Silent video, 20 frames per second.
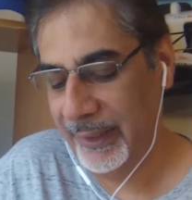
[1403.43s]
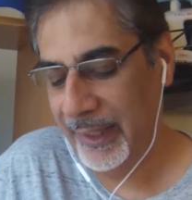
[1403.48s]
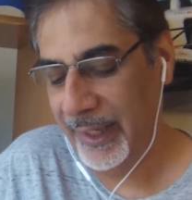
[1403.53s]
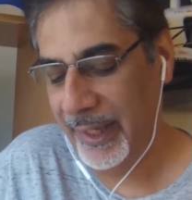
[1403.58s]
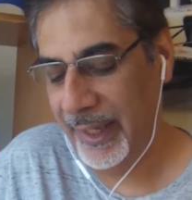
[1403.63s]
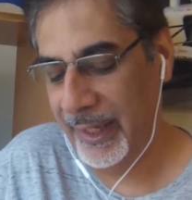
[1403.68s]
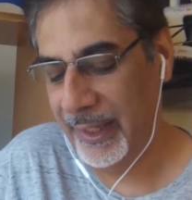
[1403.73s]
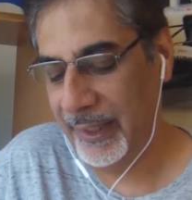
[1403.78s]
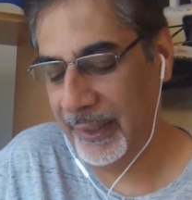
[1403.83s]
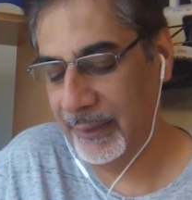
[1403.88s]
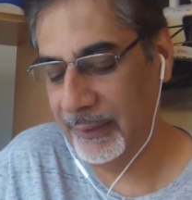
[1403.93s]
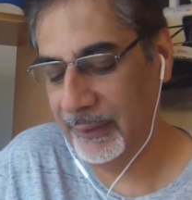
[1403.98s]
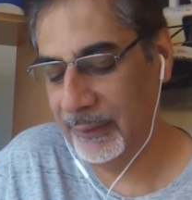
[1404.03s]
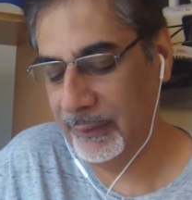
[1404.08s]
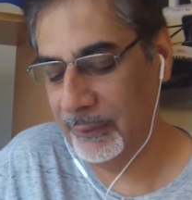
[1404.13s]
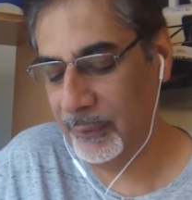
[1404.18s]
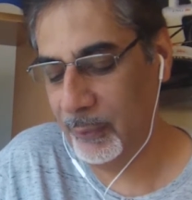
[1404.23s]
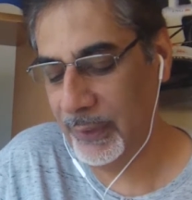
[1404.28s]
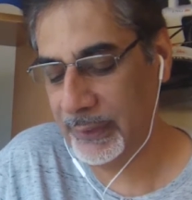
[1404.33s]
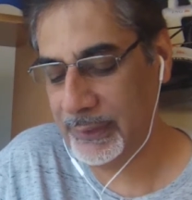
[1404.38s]
And
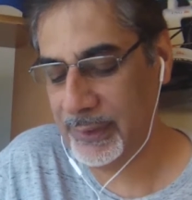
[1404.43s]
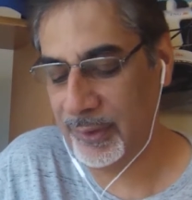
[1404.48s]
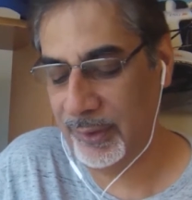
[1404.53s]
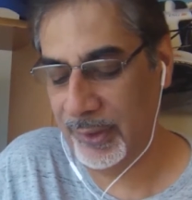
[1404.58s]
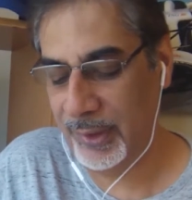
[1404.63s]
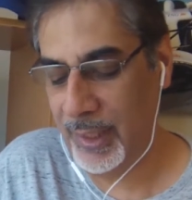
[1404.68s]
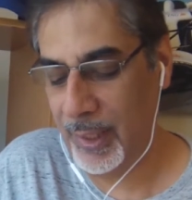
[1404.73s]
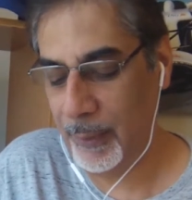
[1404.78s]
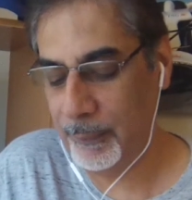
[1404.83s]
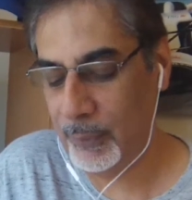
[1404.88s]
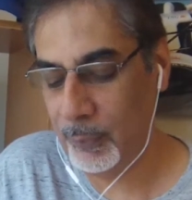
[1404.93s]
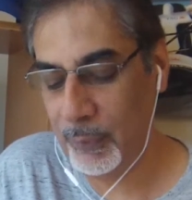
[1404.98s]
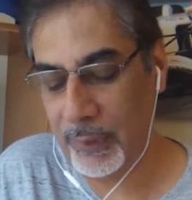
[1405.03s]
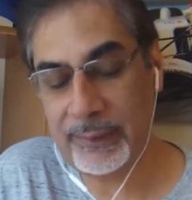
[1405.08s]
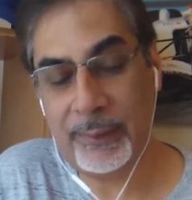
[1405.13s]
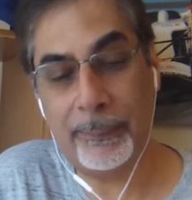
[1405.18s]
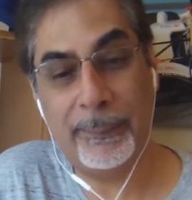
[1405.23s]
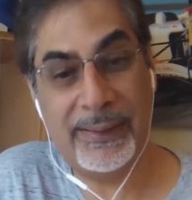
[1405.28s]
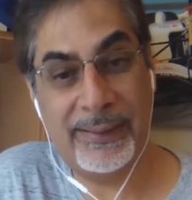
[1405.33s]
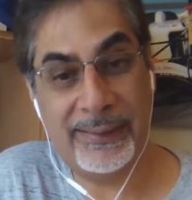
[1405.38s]
you worked at GM, you worked
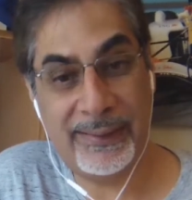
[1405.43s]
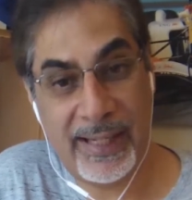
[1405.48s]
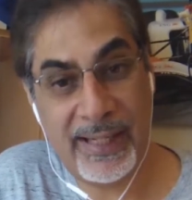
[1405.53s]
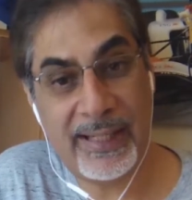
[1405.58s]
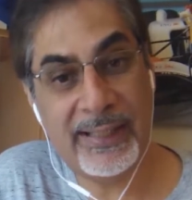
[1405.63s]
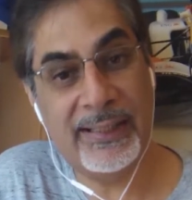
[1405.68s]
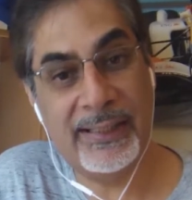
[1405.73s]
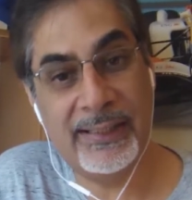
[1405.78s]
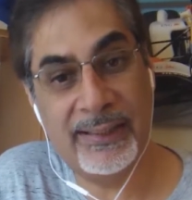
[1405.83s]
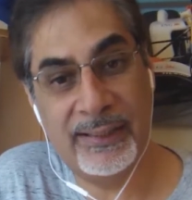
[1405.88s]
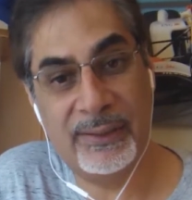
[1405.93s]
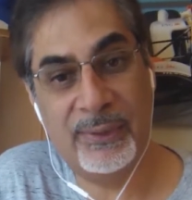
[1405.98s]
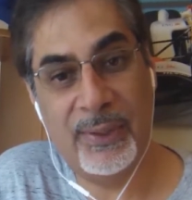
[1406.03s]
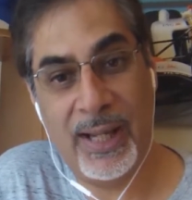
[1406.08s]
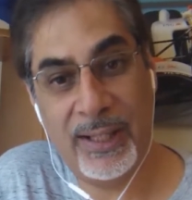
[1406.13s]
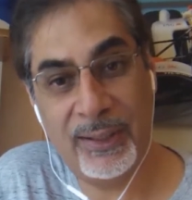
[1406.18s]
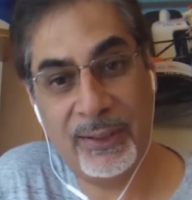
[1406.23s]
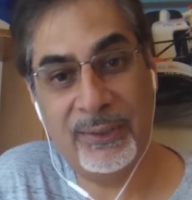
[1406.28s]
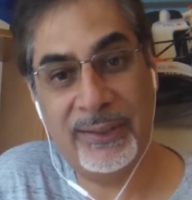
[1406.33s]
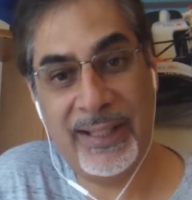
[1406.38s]
at Mercedes, and you
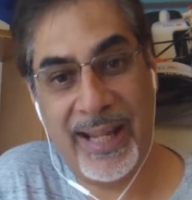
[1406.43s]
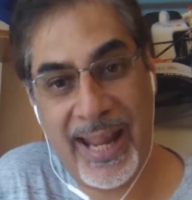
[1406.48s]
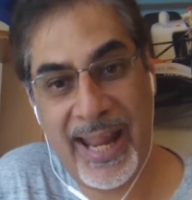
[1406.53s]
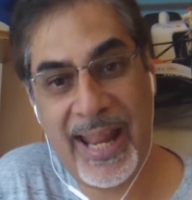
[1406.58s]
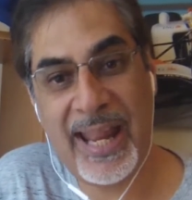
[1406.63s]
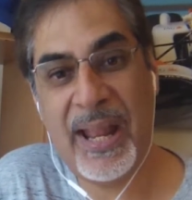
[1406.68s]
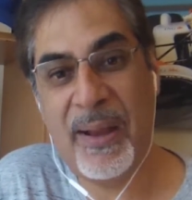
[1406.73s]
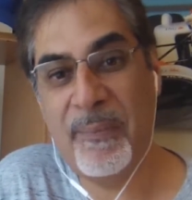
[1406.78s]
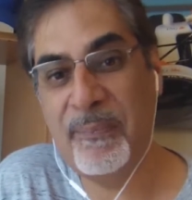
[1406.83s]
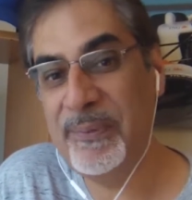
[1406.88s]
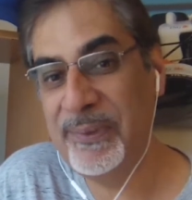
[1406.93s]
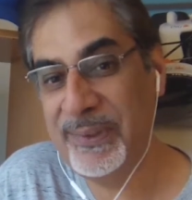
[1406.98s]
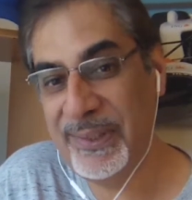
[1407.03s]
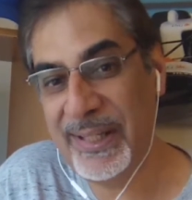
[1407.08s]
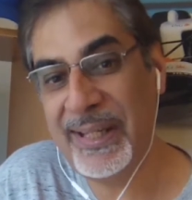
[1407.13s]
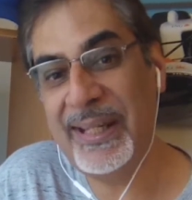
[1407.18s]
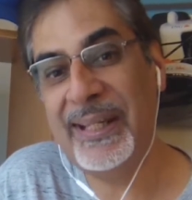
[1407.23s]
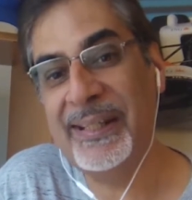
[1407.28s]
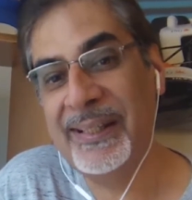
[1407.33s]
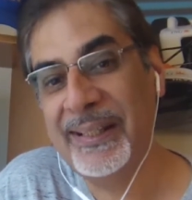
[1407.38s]
handled
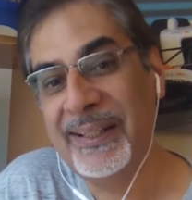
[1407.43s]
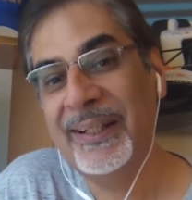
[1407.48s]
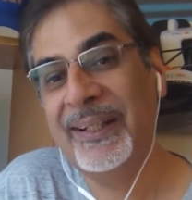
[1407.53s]
AMG.